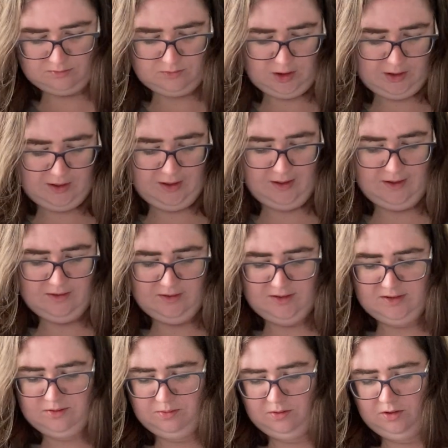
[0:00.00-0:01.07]
again,
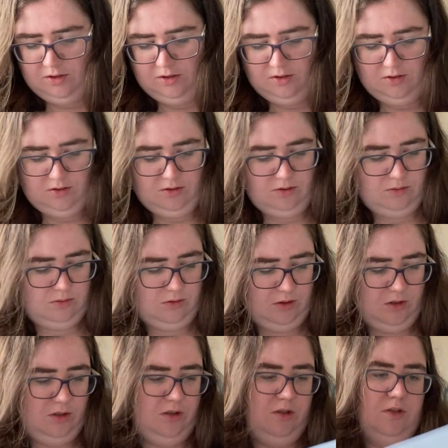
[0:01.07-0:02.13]
this one
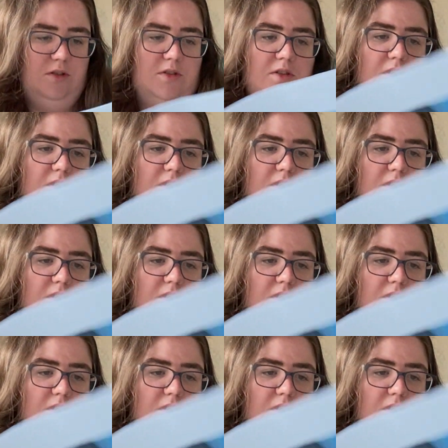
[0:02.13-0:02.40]
was